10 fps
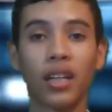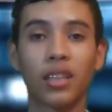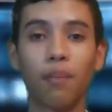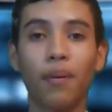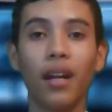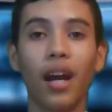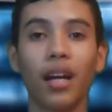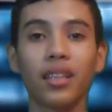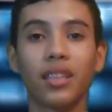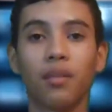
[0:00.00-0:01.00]
Caterpillar
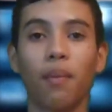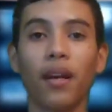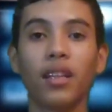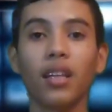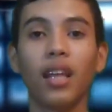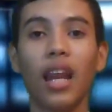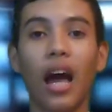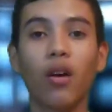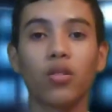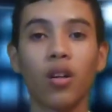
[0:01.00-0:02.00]
anticipated the
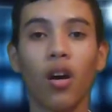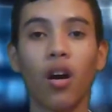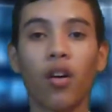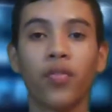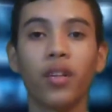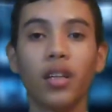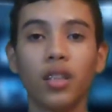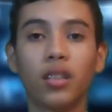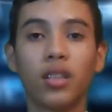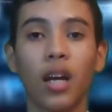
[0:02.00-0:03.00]
launch of
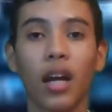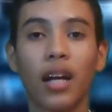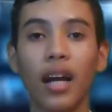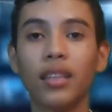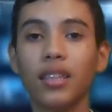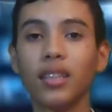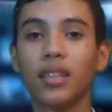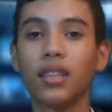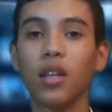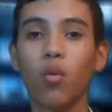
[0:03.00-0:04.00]
its CAT
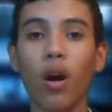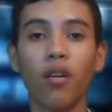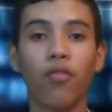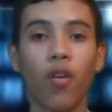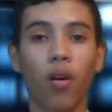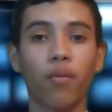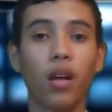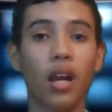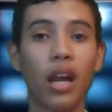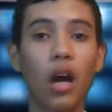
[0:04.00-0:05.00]
existing one
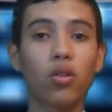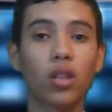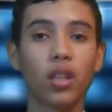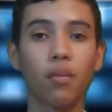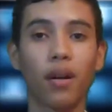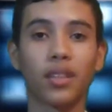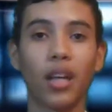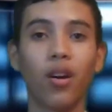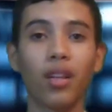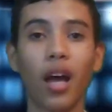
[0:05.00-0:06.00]
phone, launched in
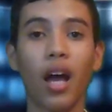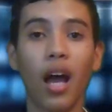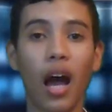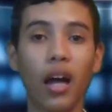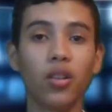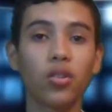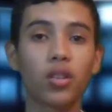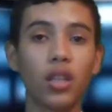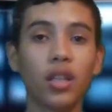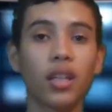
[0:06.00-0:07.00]
Barcelona. A
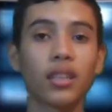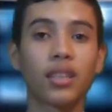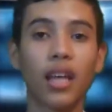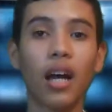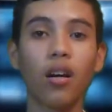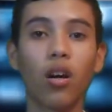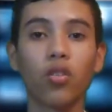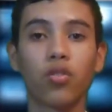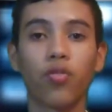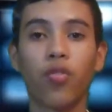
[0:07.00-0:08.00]
new thing stands
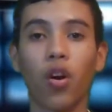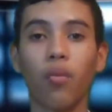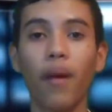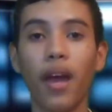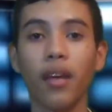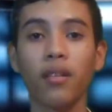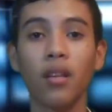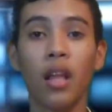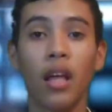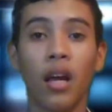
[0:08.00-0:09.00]
out for
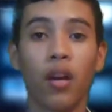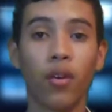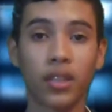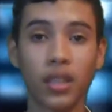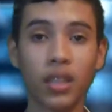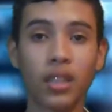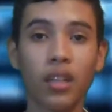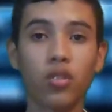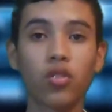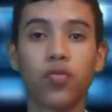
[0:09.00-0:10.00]
being
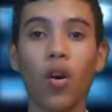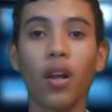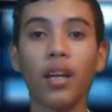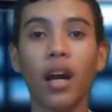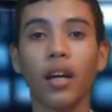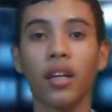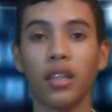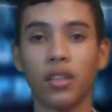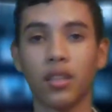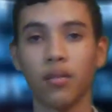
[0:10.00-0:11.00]
resistant to falling and
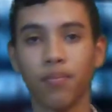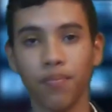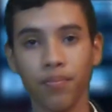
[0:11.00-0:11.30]
hits.